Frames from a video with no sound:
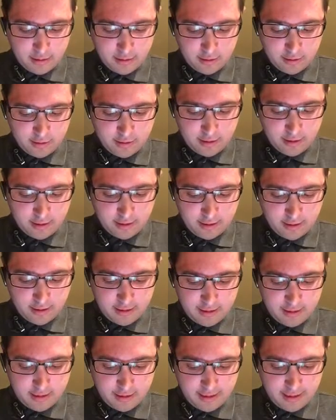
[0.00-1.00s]

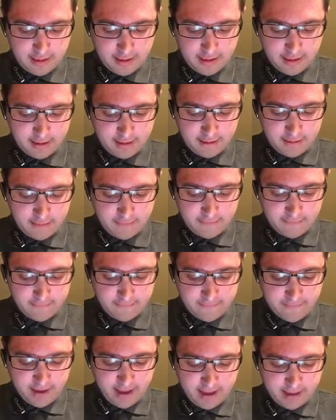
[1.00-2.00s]
surgeons, and
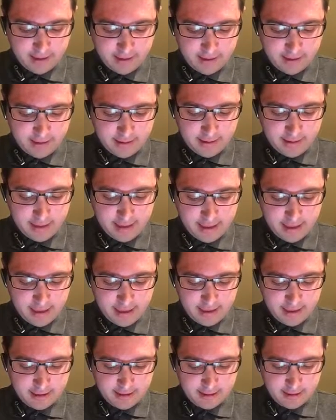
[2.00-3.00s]

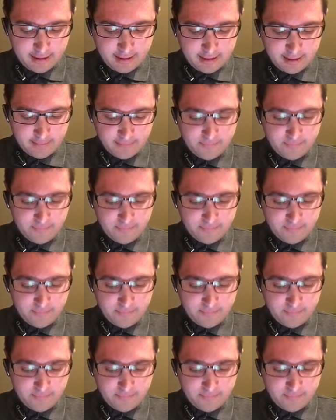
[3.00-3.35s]
vaccinations.